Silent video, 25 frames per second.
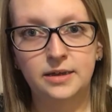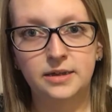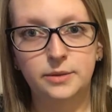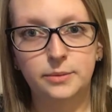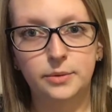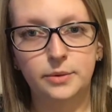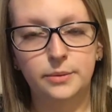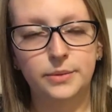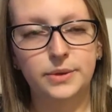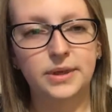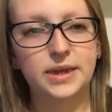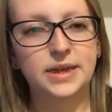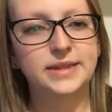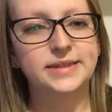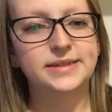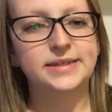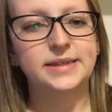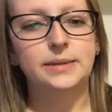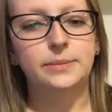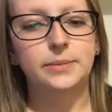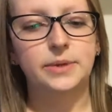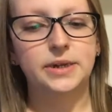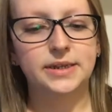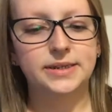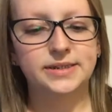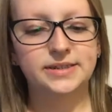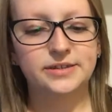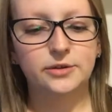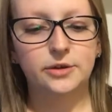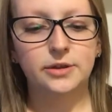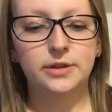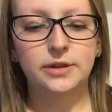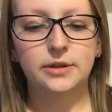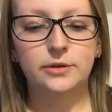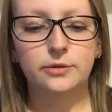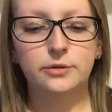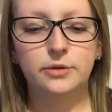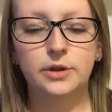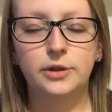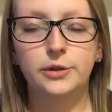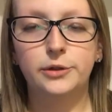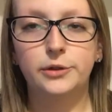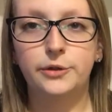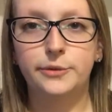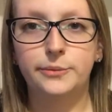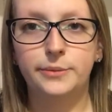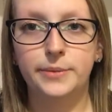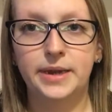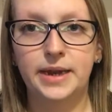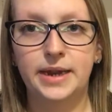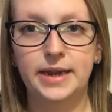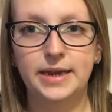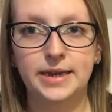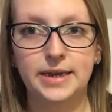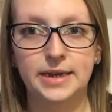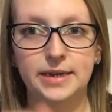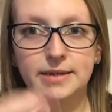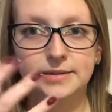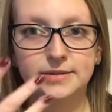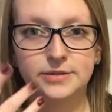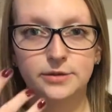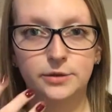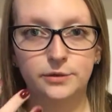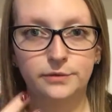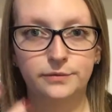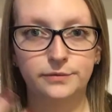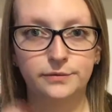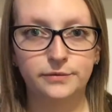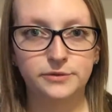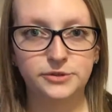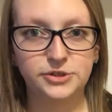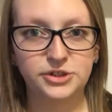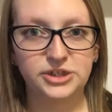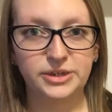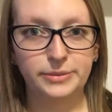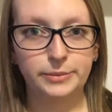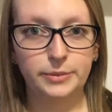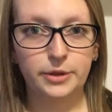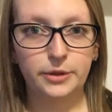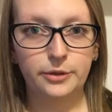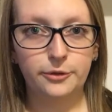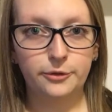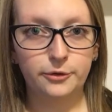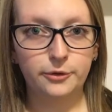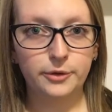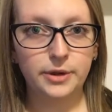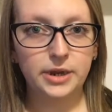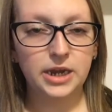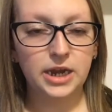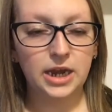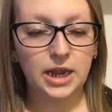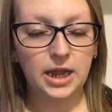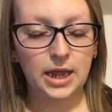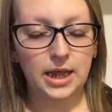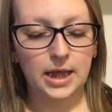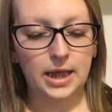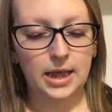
you probably can't see, but it's got little illuminating sort of shimmer through it.